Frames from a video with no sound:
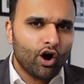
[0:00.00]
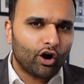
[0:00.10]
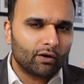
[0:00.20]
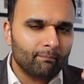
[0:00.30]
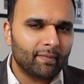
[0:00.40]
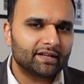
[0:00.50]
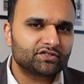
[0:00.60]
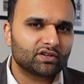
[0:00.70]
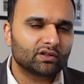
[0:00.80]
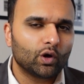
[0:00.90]
are
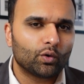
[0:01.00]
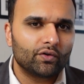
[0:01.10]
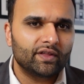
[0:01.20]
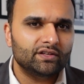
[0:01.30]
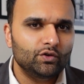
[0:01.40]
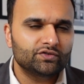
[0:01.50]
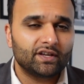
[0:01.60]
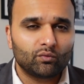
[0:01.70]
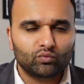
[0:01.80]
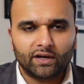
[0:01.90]
much lower than
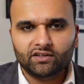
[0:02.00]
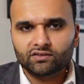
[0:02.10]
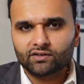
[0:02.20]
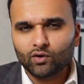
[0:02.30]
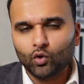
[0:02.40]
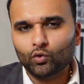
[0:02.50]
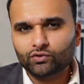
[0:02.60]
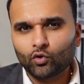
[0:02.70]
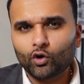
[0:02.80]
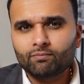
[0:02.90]
using regular
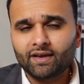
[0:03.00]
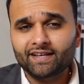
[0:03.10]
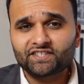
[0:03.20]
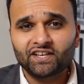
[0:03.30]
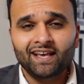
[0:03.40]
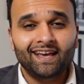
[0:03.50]
old Coinbase.